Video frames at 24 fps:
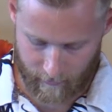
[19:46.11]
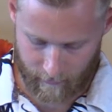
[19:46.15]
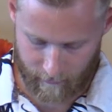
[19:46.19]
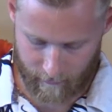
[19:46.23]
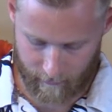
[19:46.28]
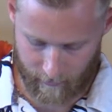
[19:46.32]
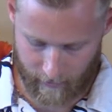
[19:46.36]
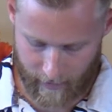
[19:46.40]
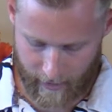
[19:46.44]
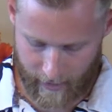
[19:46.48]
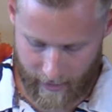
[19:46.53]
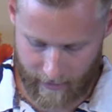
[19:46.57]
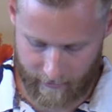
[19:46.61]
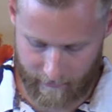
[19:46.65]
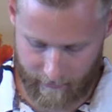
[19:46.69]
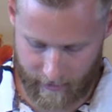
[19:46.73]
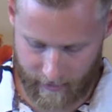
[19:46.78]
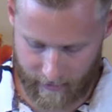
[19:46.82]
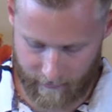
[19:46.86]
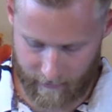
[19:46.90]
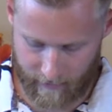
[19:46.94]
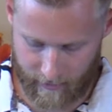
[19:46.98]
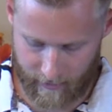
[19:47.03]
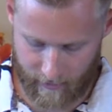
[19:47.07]
For I have
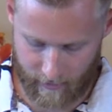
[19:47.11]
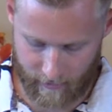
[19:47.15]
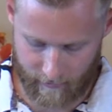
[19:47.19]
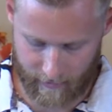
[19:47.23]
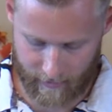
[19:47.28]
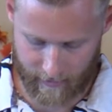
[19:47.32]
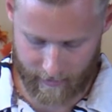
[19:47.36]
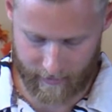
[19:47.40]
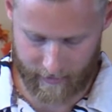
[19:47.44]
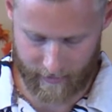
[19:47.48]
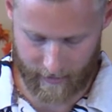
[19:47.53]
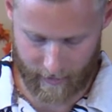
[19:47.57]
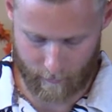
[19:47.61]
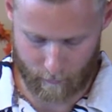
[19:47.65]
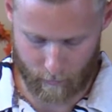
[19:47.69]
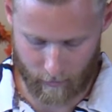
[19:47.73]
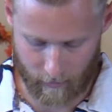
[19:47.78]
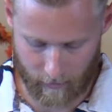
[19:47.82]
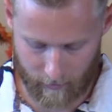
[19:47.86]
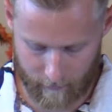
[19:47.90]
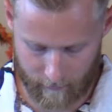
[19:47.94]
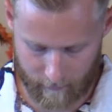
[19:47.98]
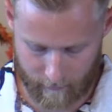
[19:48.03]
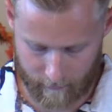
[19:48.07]
given you an
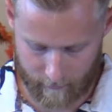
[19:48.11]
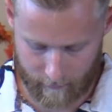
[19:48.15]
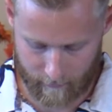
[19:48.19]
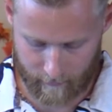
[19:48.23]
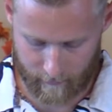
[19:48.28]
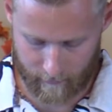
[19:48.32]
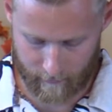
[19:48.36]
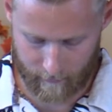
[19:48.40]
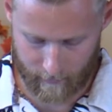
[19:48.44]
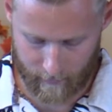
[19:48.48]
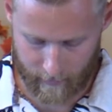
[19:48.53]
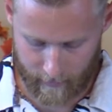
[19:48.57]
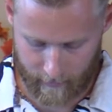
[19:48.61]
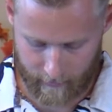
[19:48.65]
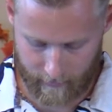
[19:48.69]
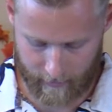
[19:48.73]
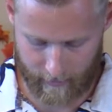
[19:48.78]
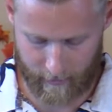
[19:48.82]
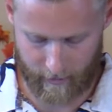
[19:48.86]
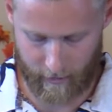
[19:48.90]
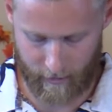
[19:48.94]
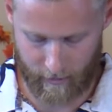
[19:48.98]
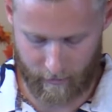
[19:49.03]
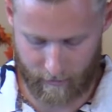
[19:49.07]
example
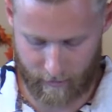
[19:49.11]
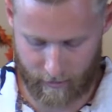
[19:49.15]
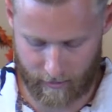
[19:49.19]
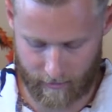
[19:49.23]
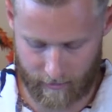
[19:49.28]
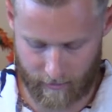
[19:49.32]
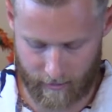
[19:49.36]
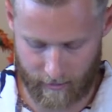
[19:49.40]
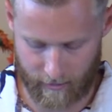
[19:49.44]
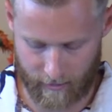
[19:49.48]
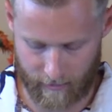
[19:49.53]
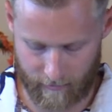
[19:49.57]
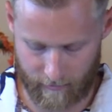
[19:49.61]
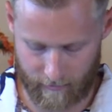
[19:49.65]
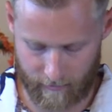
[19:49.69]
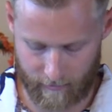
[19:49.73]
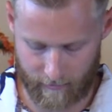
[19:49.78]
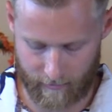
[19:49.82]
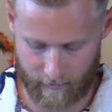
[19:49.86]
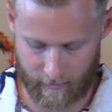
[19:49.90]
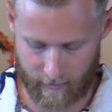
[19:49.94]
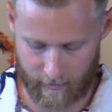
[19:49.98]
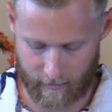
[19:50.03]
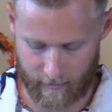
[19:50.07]
that you should do
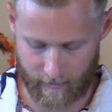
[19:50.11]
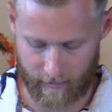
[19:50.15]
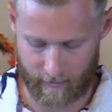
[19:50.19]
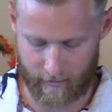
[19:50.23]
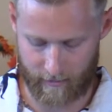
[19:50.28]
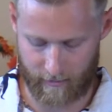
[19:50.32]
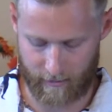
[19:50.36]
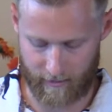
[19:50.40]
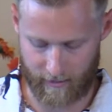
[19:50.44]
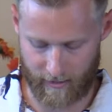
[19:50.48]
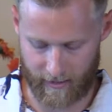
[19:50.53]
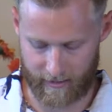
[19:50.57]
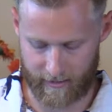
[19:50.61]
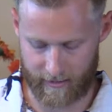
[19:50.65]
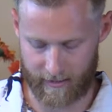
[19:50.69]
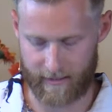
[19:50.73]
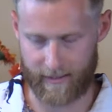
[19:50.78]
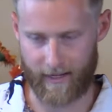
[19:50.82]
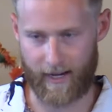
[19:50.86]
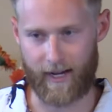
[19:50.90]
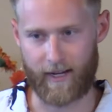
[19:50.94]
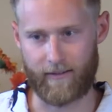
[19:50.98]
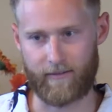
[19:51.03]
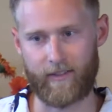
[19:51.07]
just
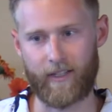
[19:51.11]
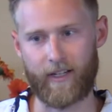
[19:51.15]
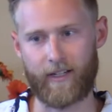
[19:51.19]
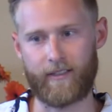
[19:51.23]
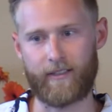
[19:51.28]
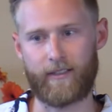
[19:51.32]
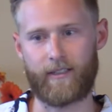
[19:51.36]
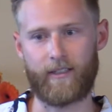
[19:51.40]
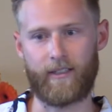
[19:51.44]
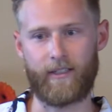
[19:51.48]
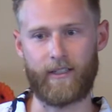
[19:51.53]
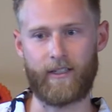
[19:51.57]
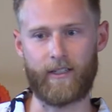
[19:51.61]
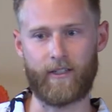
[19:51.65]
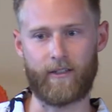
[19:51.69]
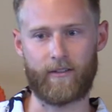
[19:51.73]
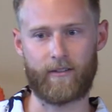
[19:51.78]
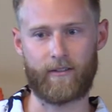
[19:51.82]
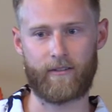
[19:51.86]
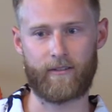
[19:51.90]
as I have done to you."